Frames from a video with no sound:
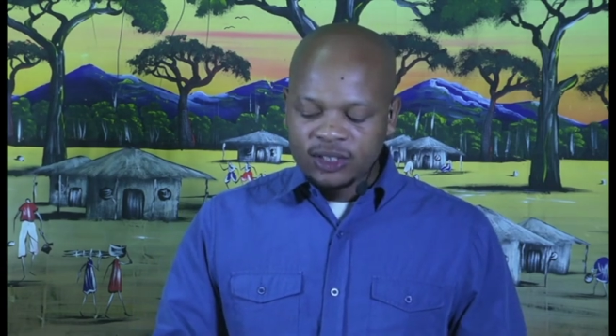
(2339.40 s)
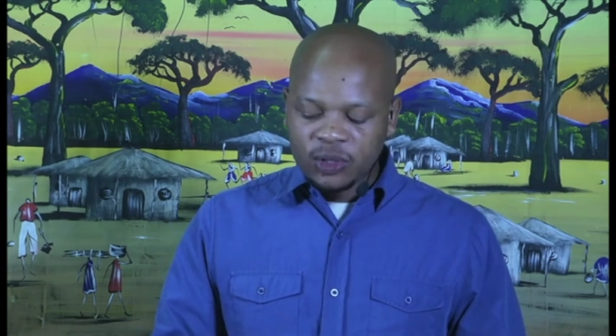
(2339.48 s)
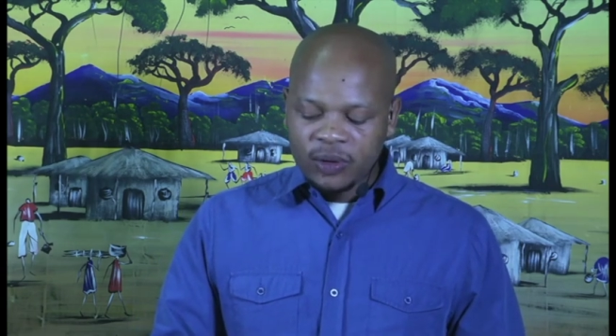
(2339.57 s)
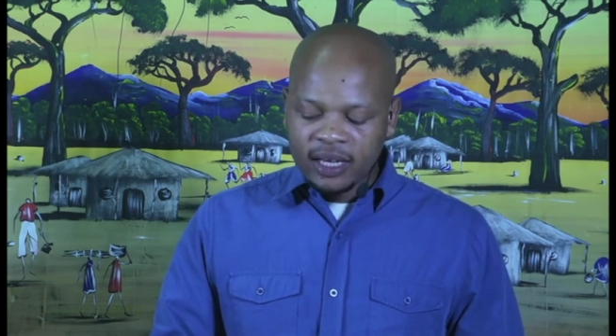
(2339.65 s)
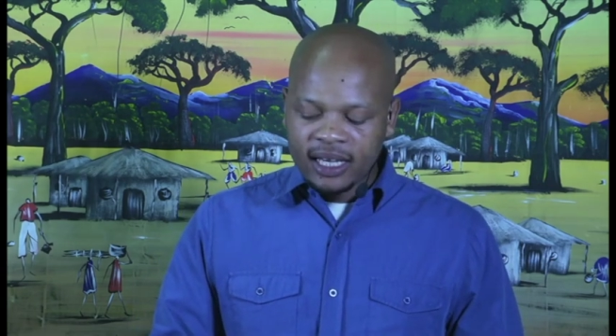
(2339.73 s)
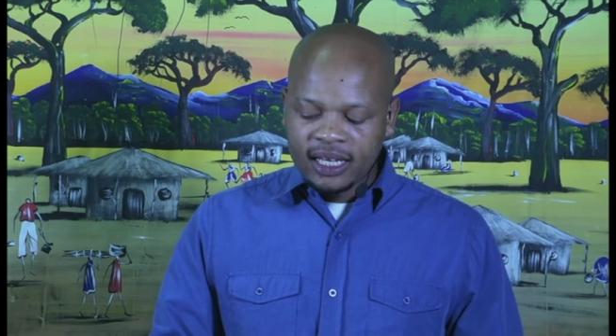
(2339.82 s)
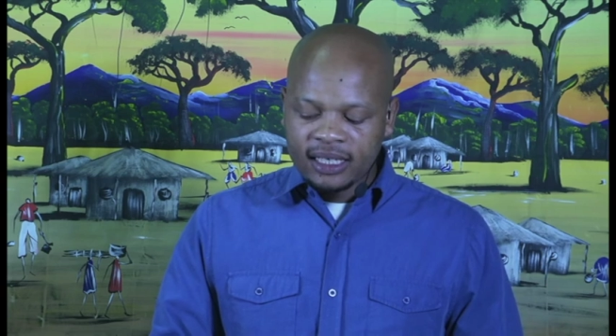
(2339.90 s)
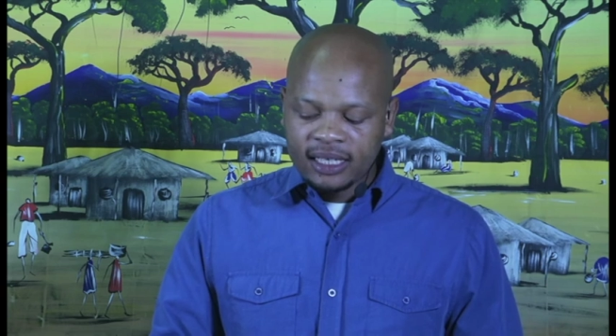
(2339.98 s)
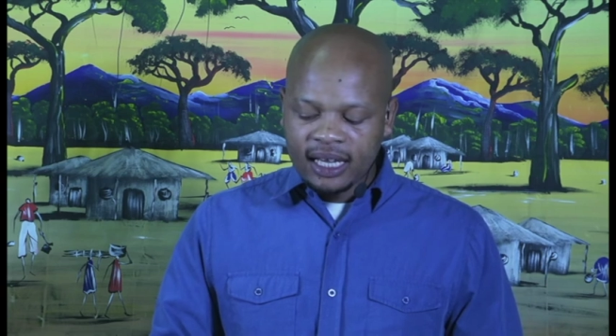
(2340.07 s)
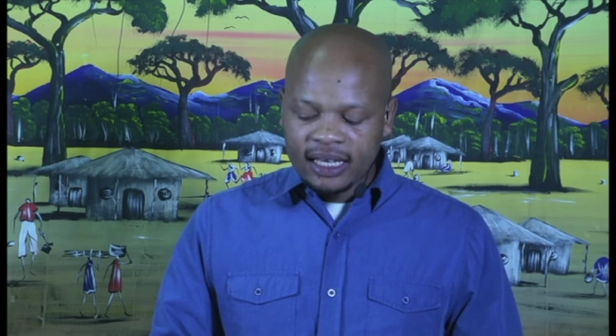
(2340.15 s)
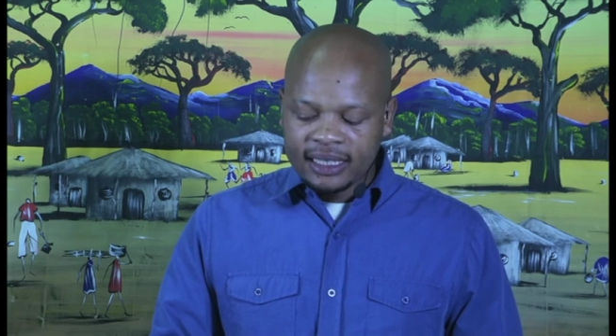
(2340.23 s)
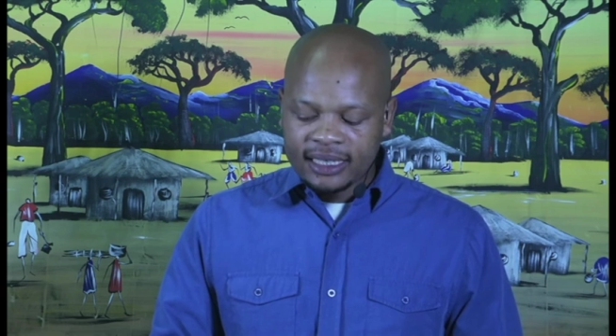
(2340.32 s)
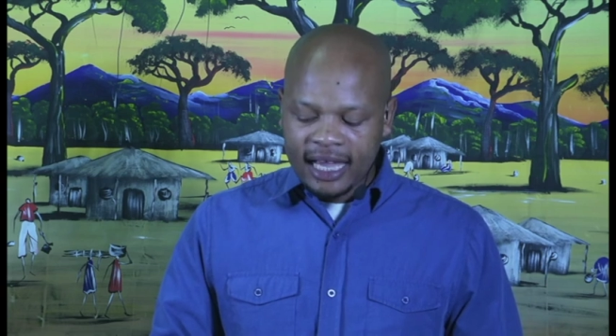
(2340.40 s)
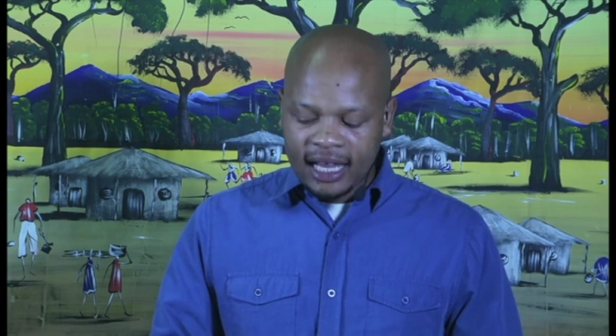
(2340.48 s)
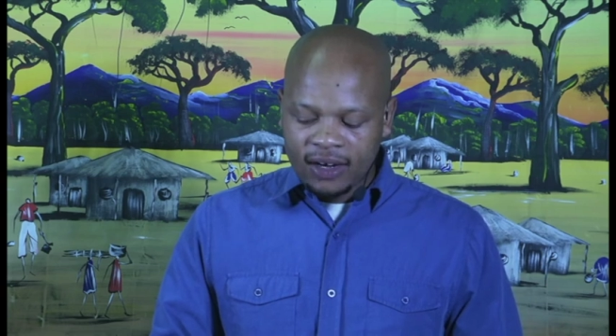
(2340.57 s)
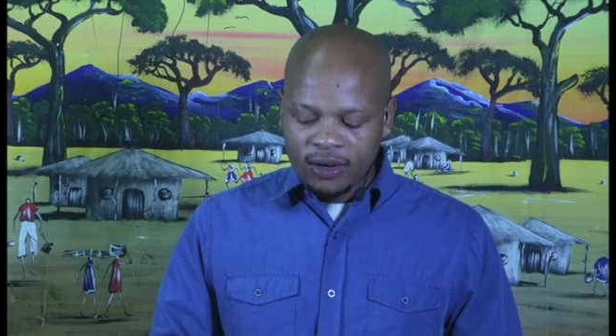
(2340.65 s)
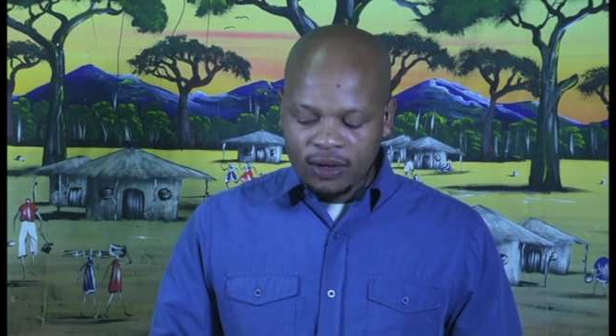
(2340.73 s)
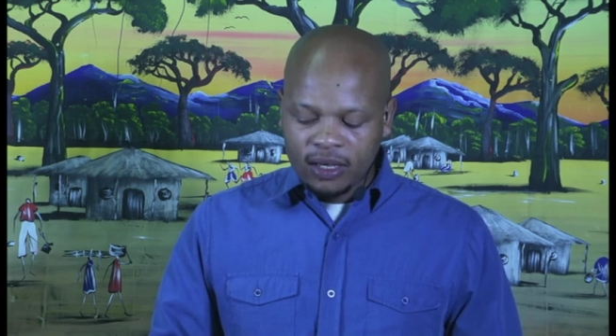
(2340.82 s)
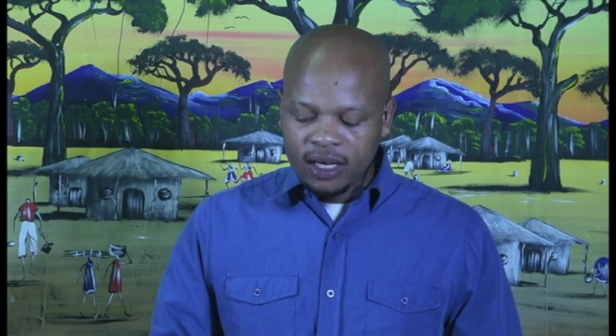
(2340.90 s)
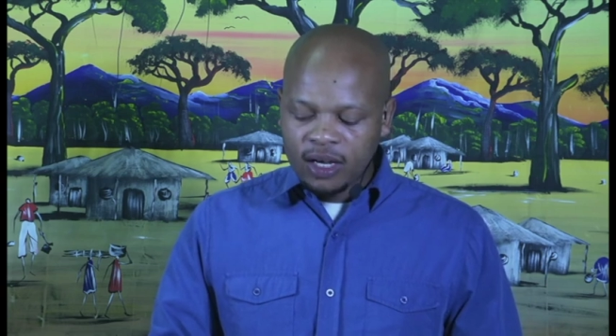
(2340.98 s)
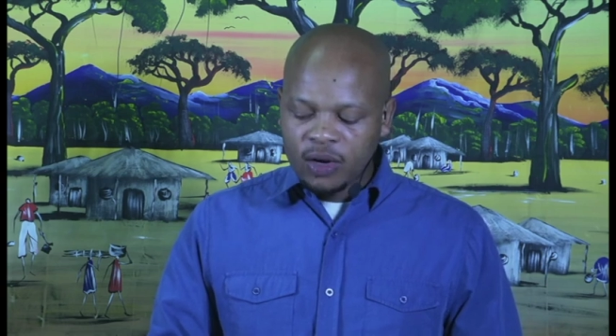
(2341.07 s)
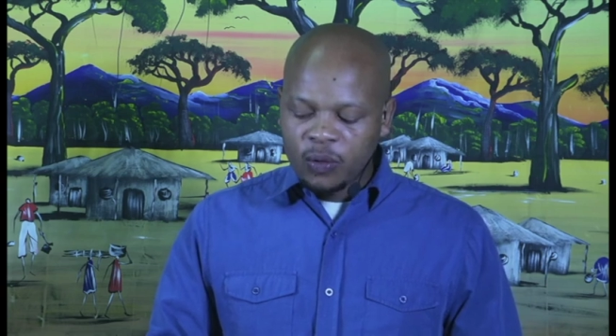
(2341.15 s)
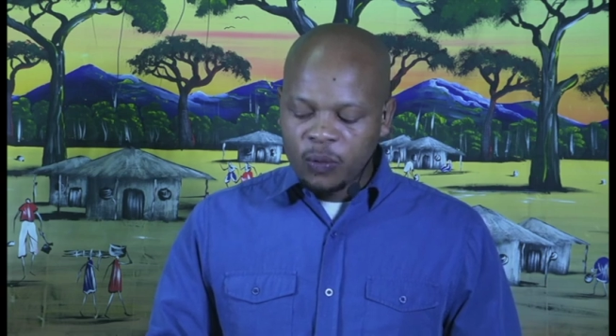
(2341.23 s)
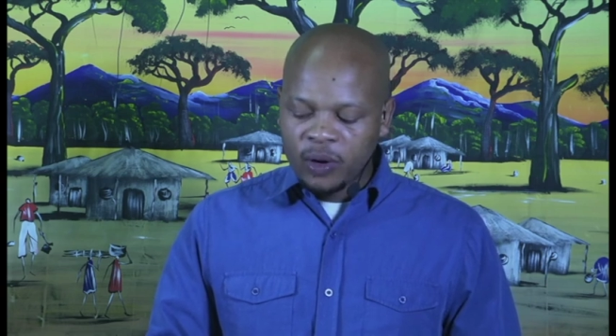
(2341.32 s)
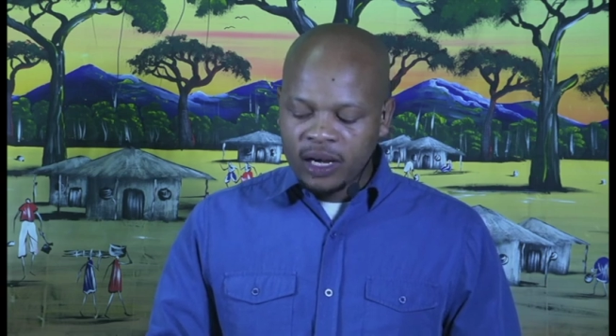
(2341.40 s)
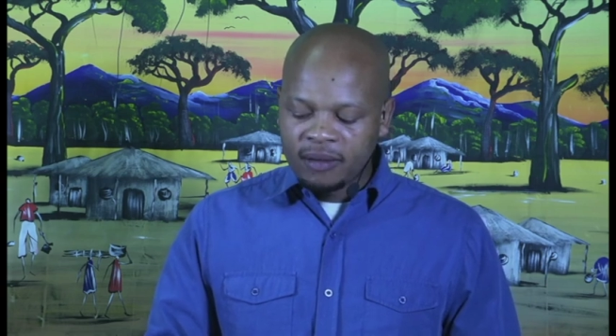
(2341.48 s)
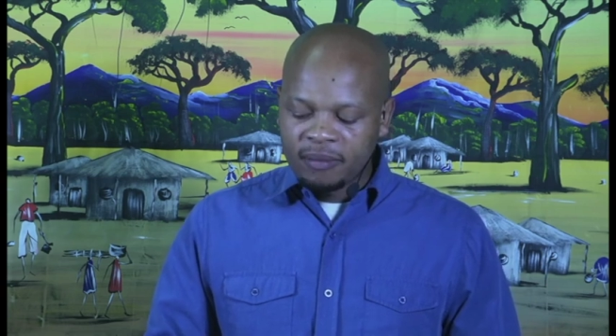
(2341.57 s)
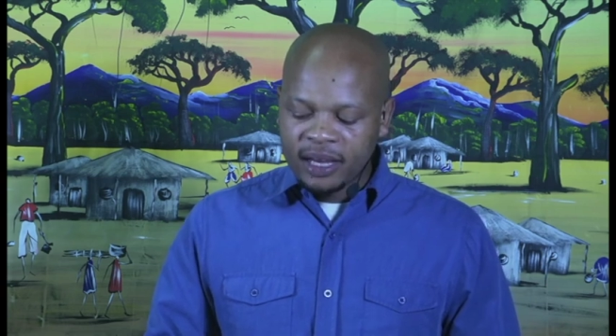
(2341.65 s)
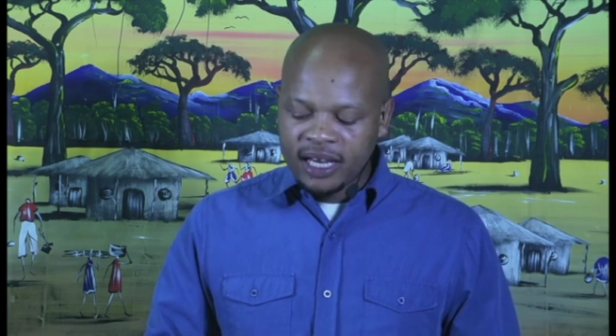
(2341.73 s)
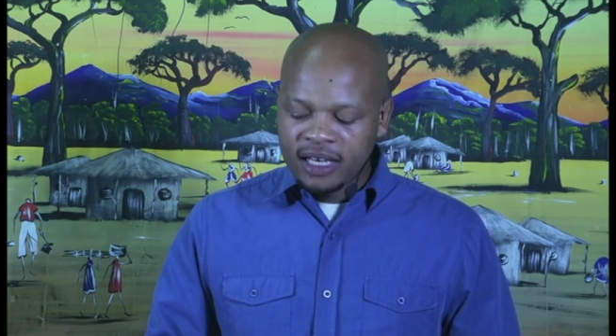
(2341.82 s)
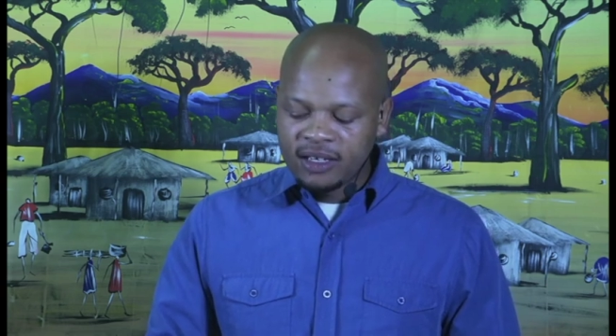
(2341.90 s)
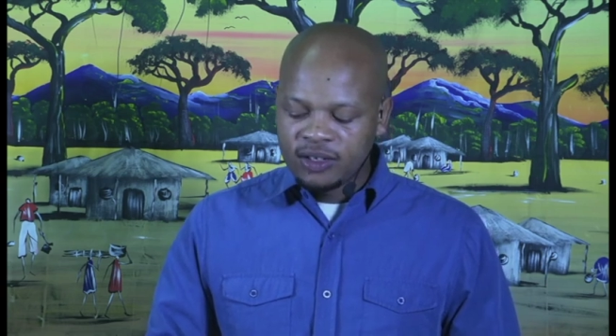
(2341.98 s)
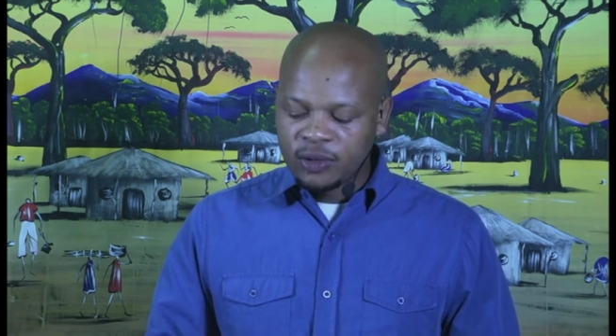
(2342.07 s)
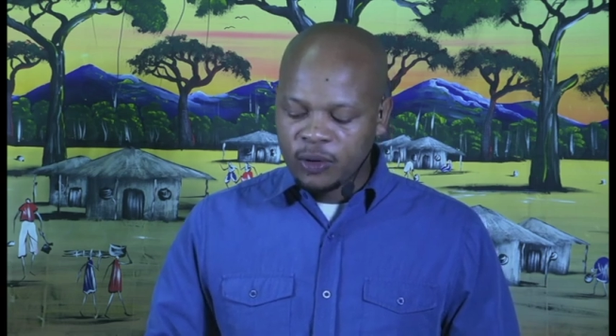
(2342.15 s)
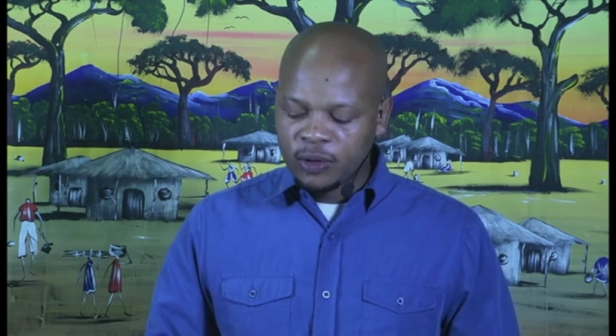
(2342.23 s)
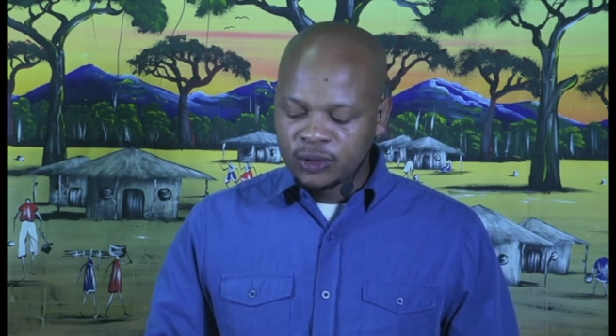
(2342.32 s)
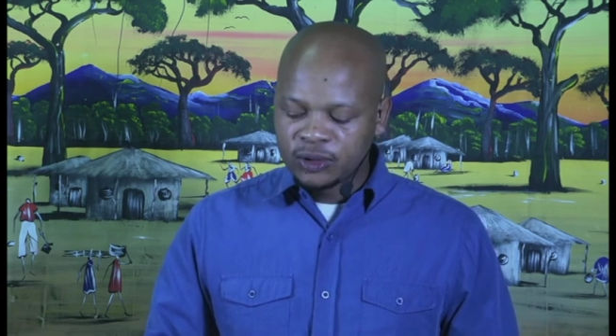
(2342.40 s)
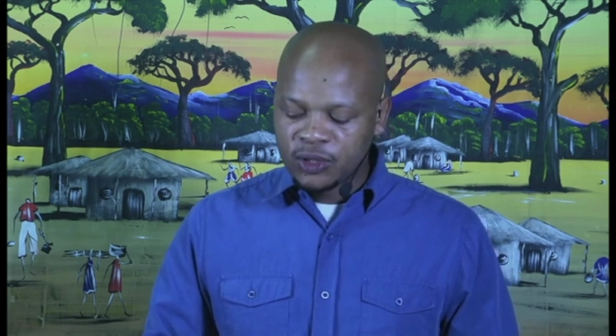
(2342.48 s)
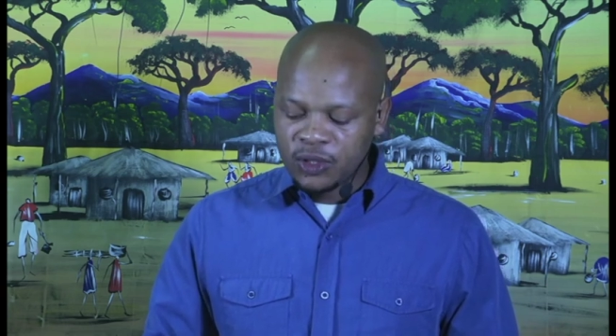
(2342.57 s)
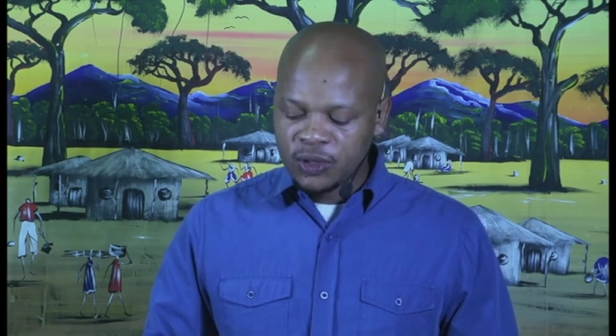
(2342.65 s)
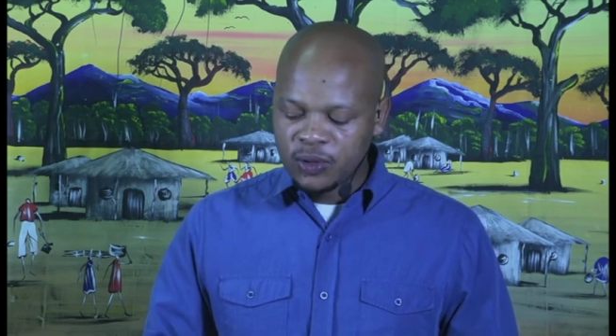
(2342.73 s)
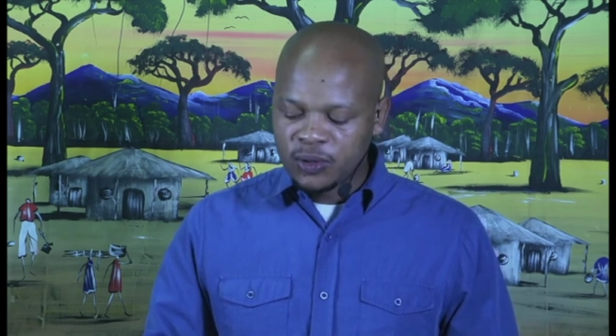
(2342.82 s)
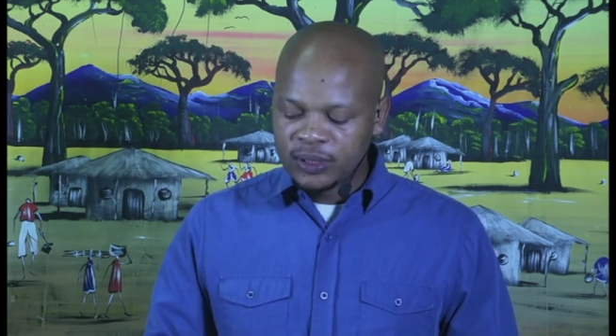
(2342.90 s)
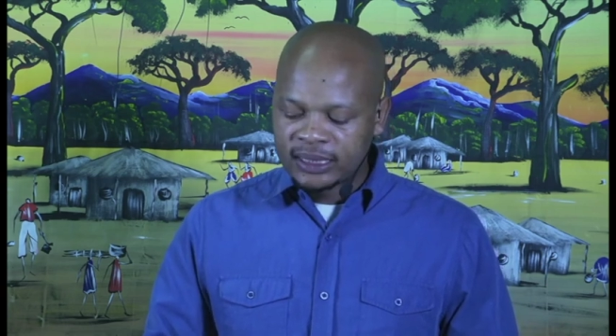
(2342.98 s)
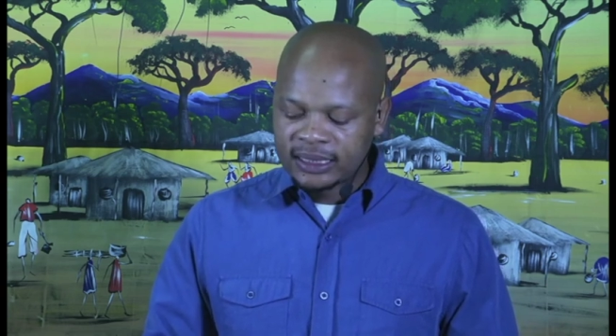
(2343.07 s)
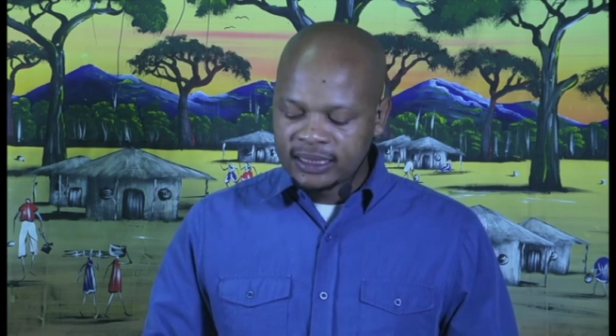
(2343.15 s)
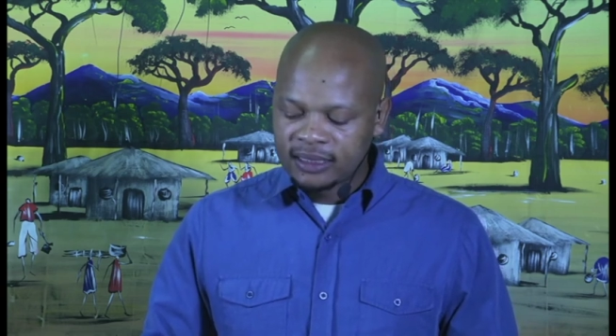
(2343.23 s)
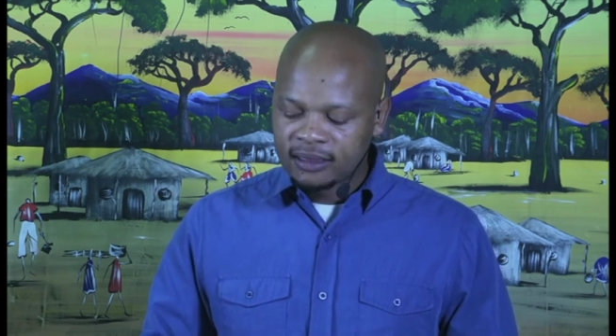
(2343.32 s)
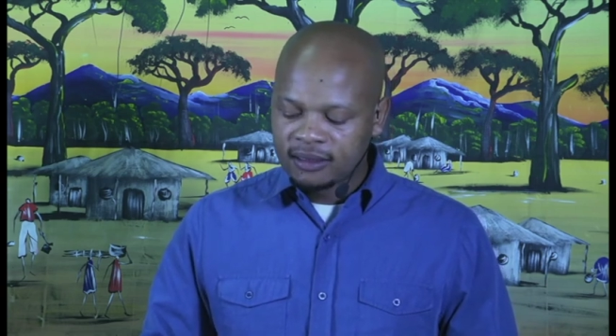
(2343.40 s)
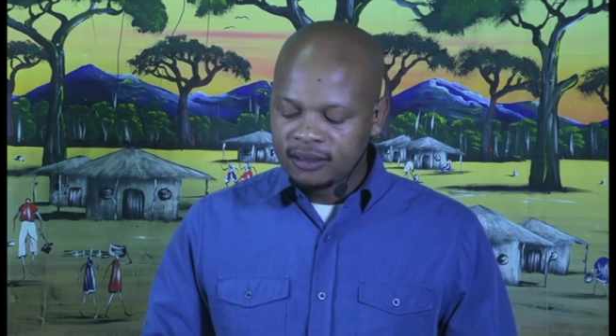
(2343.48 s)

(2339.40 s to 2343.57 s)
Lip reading: showing dialogue will mean you're going to use,